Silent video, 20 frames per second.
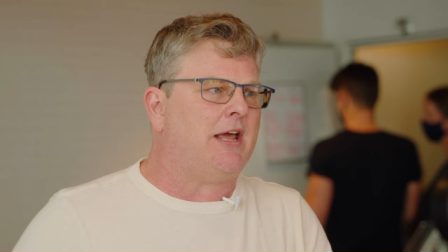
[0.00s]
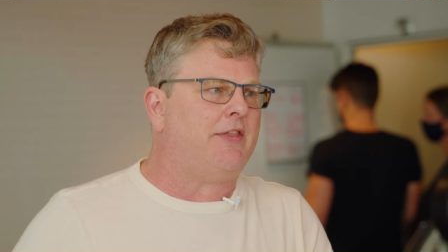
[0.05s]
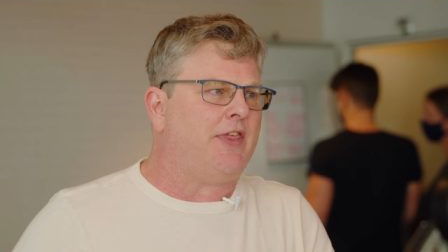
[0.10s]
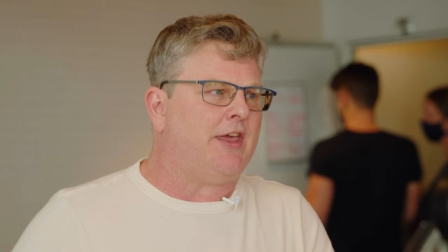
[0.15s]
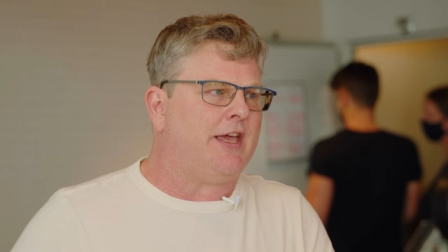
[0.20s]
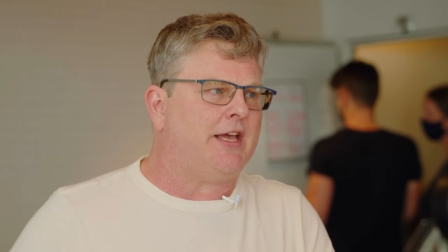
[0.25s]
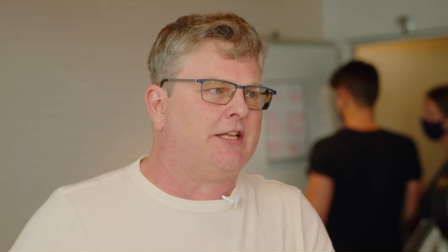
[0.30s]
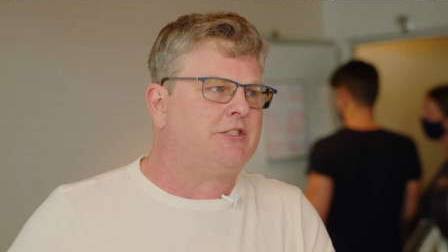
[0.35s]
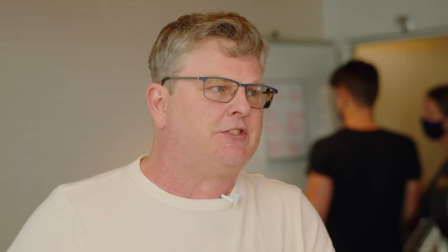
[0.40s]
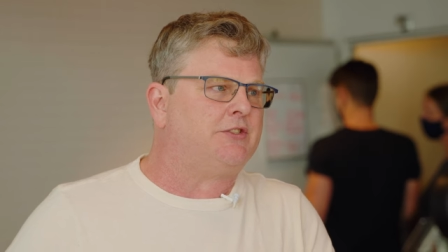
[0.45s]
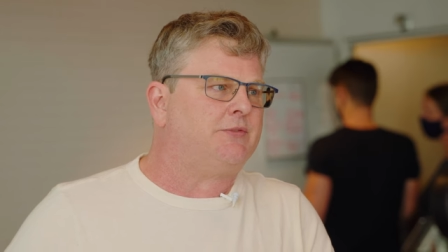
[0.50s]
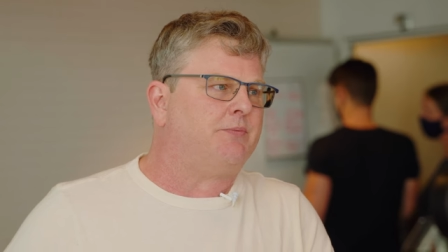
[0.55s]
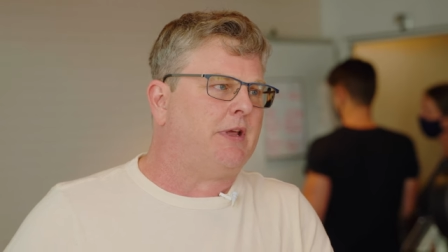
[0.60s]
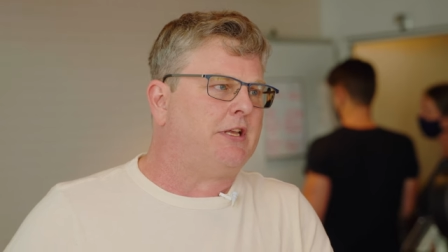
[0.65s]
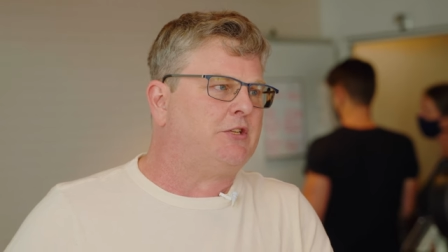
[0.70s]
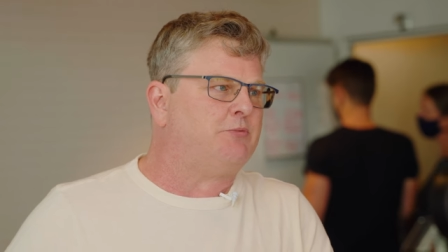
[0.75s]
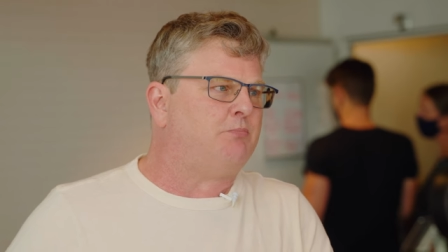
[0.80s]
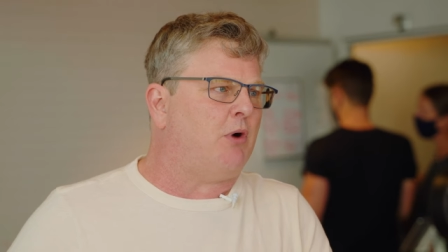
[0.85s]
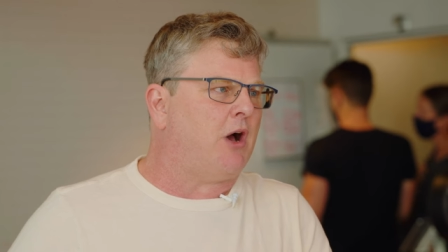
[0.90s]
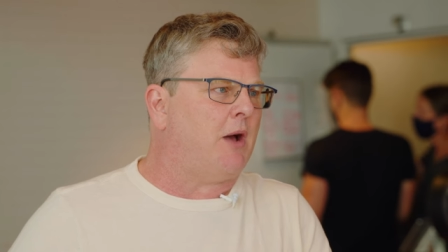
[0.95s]
I think it's
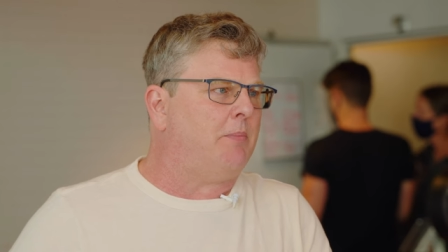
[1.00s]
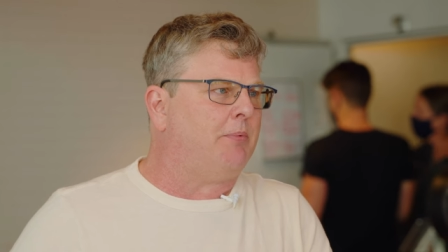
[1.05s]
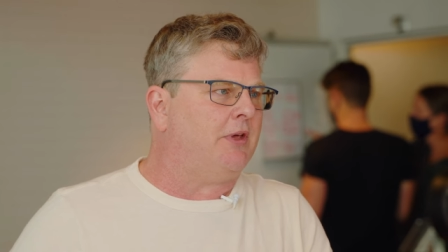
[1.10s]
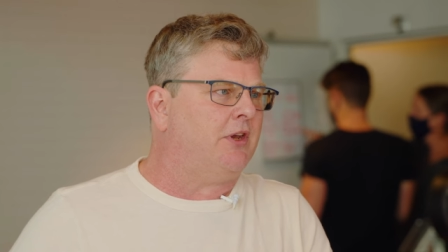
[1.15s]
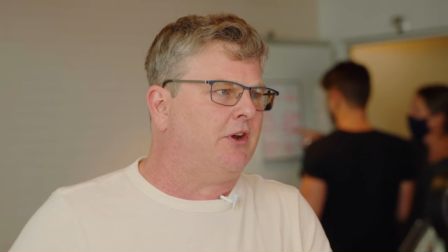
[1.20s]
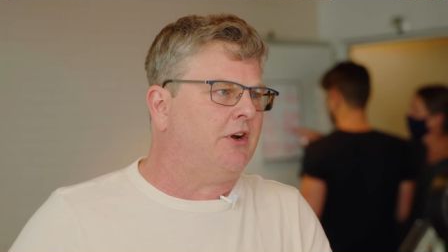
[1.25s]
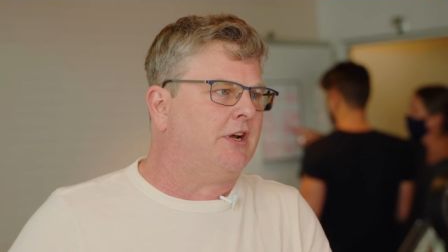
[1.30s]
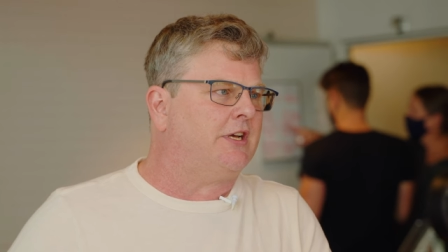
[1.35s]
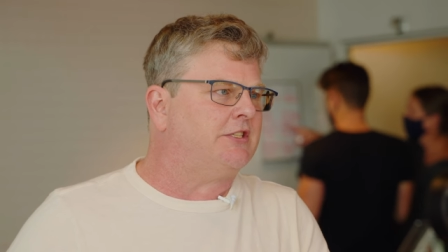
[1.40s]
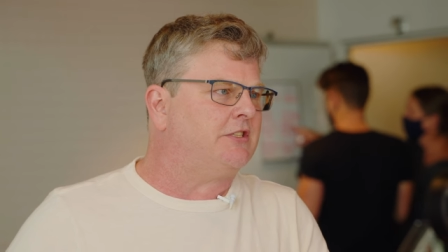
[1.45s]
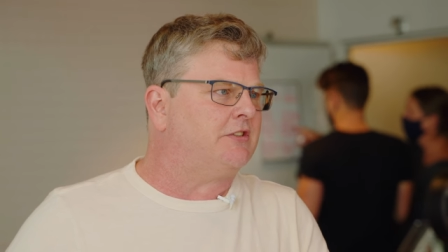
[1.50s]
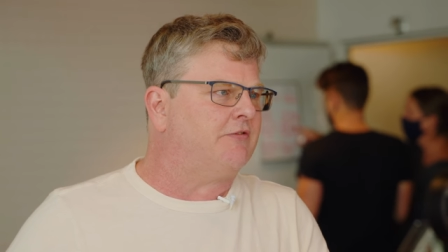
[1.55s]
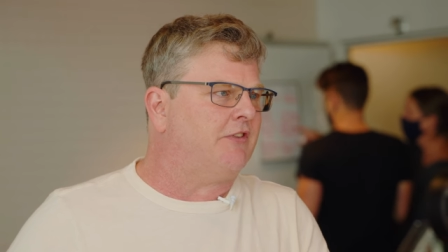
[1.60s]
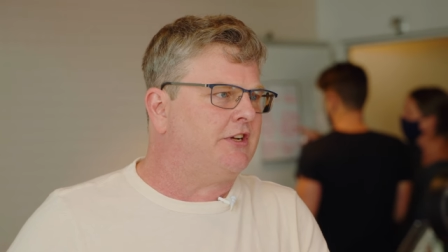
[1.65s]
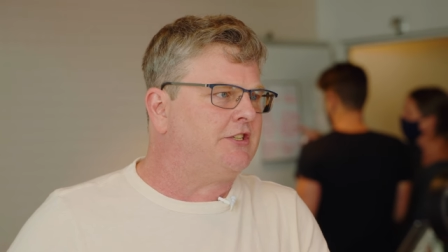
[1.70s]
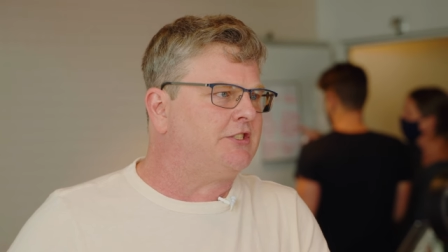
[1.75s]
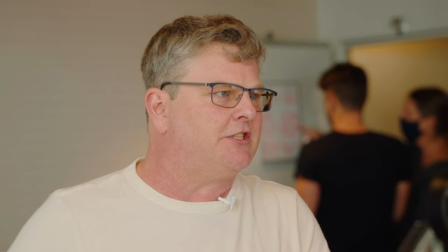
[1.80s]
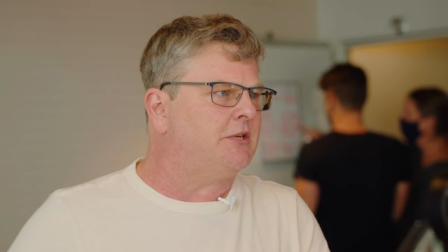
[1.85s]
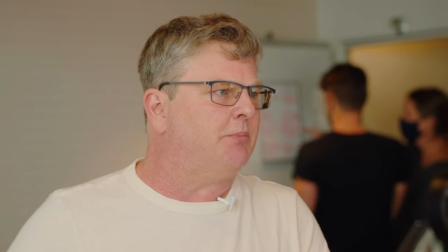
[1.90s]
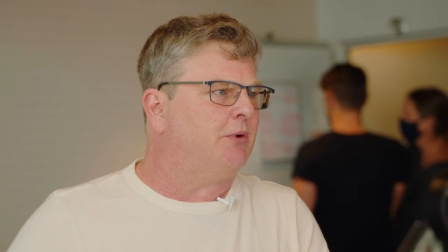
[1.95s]
it's popular because it's a
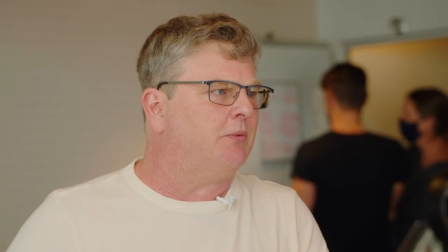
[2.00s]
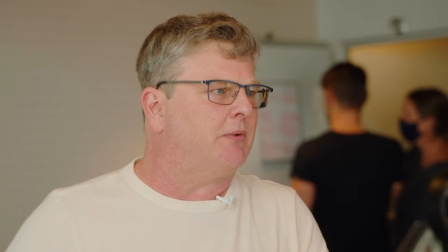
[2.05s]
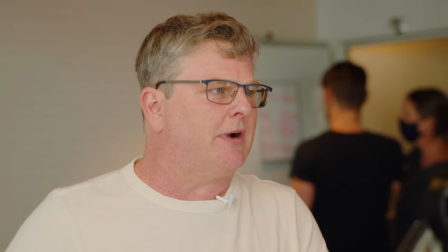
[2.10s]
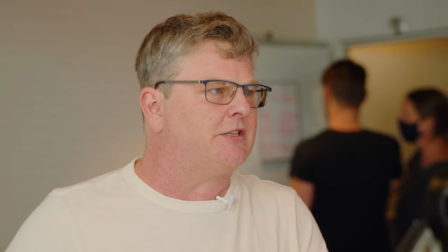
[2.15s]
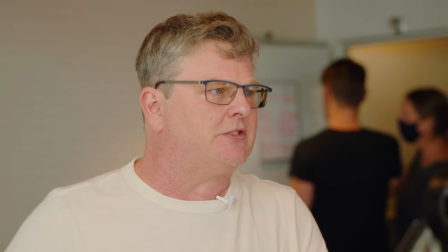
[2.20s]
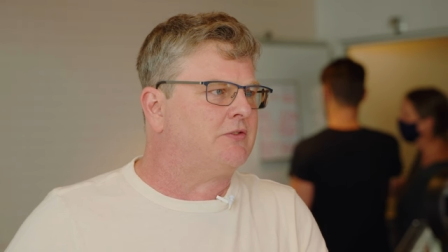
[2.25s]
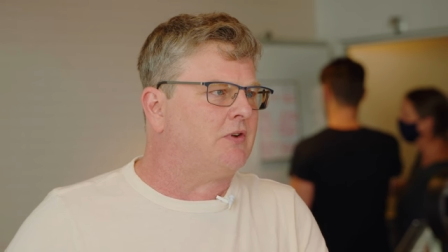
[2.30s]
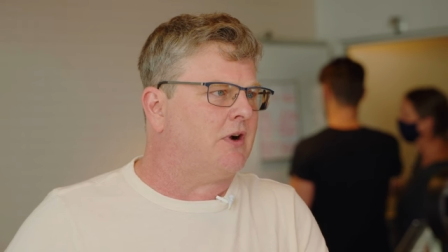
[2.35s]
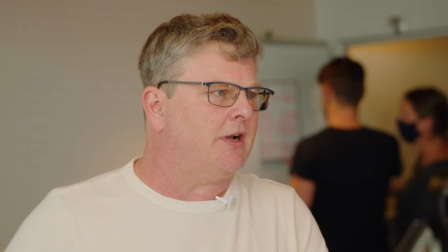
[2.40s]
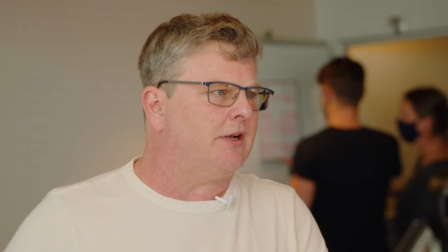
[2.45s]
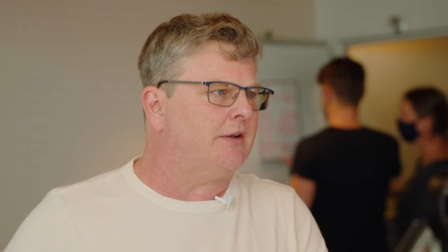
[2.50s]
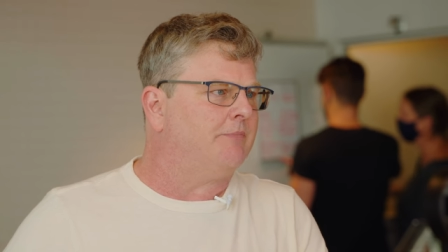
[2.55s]
very simple restaurant.